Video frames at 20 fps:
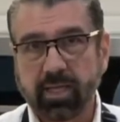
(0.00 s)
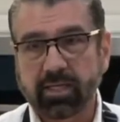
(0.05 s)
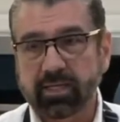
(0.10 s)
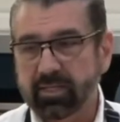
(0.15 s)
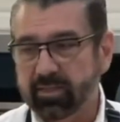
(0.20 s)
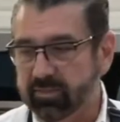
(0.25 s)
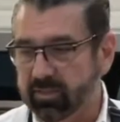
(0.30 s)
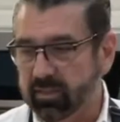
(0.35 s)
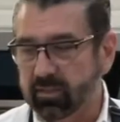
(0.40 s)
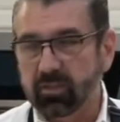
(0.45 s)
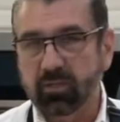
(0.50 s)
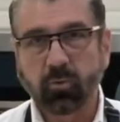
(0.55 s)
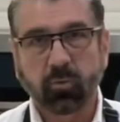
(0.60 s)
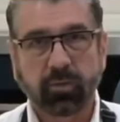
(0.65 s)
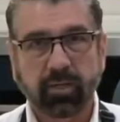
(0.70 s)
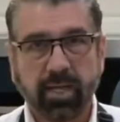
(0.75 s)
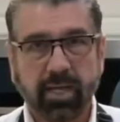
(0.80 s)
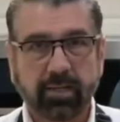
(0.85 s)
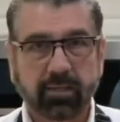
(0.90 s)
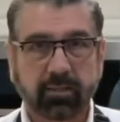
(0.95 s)
Anything lower
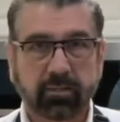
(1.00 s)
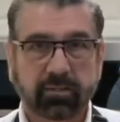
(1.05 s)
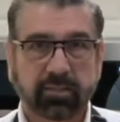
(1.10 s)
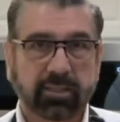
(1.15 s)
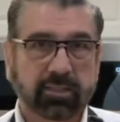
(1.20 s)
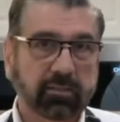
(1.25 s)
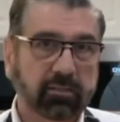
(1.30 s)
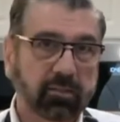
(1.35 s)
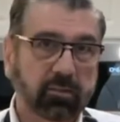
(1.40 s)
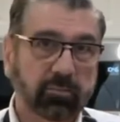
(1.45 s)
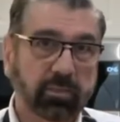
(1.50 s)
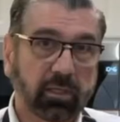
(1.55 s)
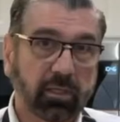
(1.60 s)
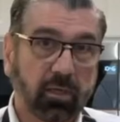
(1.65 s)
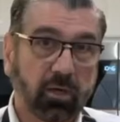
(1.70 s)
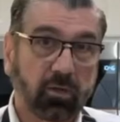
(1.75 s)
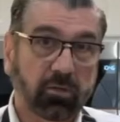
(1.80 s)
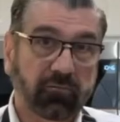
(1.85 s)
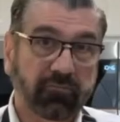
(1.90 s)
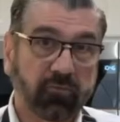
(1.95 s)
than that, it'll take a little bit
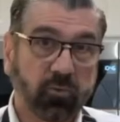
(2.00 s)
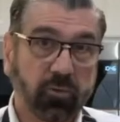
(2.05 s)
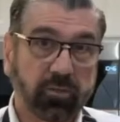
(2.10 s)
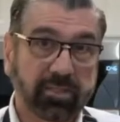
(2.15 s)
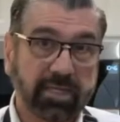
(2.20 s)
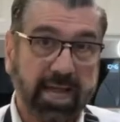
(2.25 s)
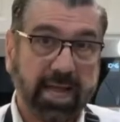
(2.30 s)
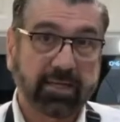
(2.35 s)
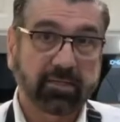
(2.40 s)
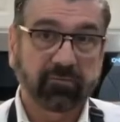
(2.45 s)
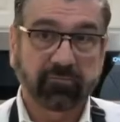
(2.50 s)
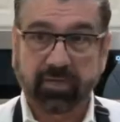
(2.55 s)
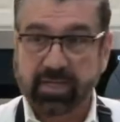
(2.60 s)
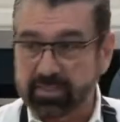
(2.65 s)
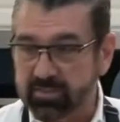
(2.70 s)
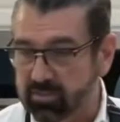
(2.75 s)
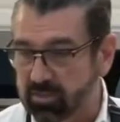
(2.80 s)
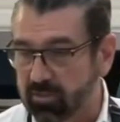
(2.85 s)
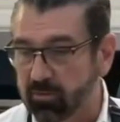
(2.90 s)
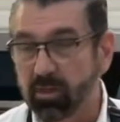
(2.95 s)
longer for it to activate.
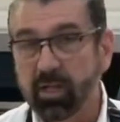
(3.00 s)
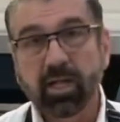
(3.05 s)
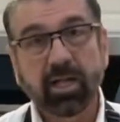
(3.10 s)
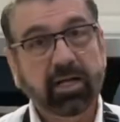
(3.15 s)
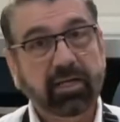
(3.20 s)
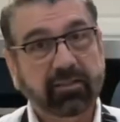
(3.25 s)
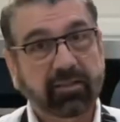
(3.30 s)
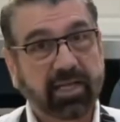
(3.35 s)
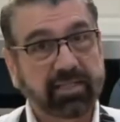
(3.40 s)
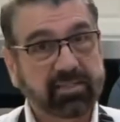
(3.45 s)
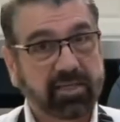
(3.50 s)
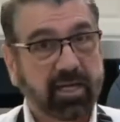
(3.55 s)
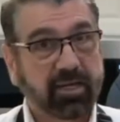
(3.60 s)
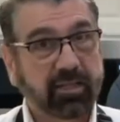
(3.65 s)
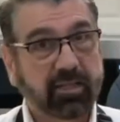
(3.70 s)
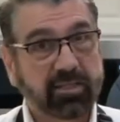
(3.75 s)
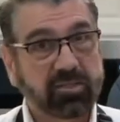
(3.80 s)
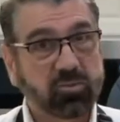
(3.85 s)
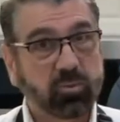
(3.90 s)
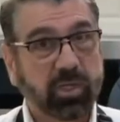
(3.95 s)
So that's kind of
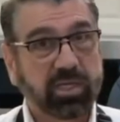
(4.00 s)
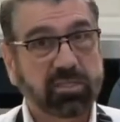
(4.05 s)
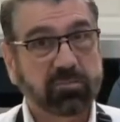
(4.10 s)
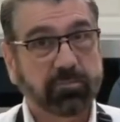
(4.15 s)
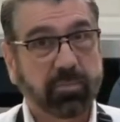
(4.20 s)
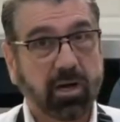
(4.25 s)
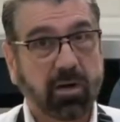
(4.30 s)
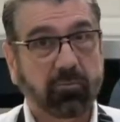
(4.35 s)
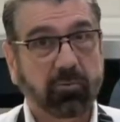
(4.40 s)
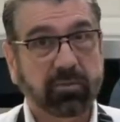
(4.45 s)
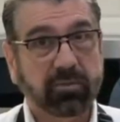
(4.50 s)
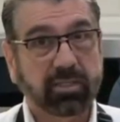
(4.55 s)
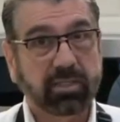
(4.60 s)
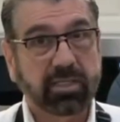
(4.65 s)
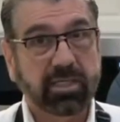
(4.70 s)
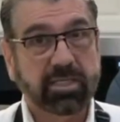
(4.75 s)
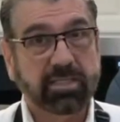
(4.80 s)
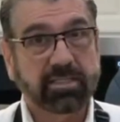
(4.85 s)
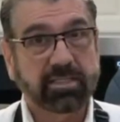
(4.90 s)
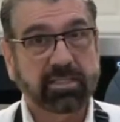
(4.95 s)
the sweet spot with the
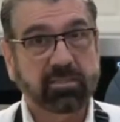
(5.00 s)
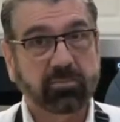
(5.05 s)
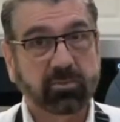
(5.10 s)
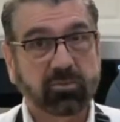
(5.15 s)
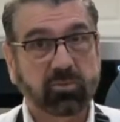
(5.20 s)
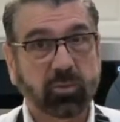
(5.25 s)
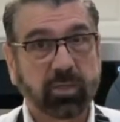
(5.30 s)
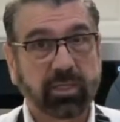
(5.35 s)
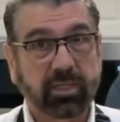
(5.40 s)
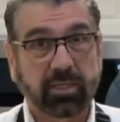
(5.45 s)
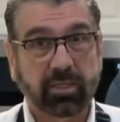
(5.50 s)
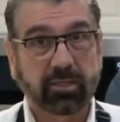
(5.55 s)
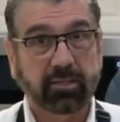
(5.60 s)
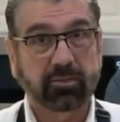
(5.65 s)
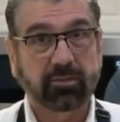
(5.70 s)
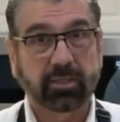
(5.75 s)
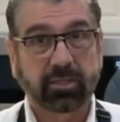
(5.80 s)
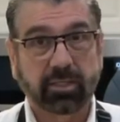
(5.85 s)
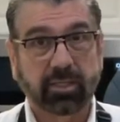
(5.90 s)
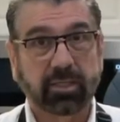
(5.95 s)
yeast, is between
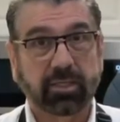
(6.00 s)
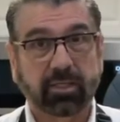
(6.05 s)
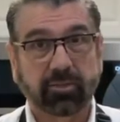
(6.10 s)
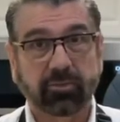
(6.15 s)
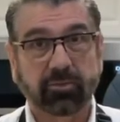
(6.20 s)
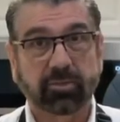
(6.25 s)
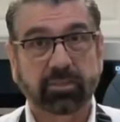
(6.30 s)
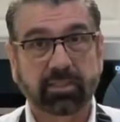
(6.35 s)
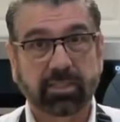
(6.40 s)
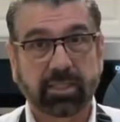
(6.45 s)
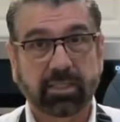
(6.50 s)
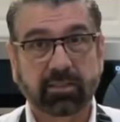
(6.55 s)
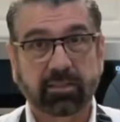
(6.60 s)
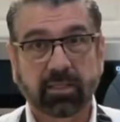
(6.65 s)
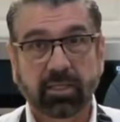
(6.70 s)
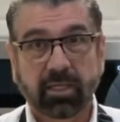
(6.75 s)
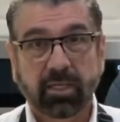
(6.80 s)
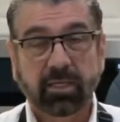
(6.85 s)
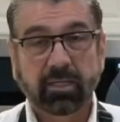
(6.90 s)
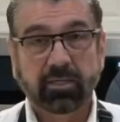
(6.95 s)
100 and 110
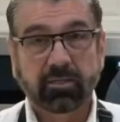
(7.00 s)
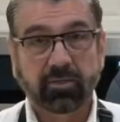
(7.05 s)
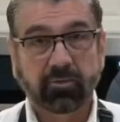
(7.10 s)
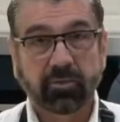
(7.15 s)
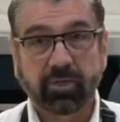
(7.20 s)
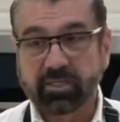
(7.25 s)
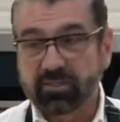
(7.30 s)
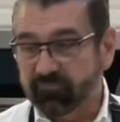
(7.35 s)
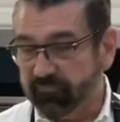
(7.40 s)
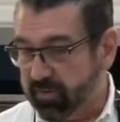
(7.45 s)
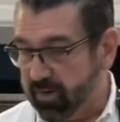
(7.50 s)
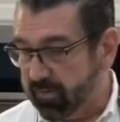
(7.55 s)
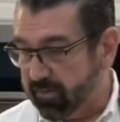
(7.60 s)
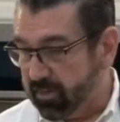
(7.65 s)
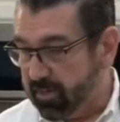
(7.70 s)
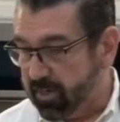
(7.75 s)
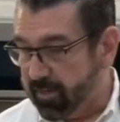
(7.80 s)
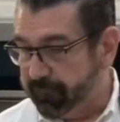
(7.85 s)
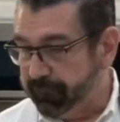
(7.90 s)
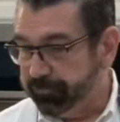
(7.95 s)
degrees
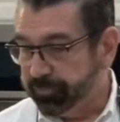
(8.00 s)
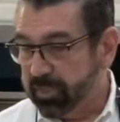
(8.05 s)
Fahrenheit.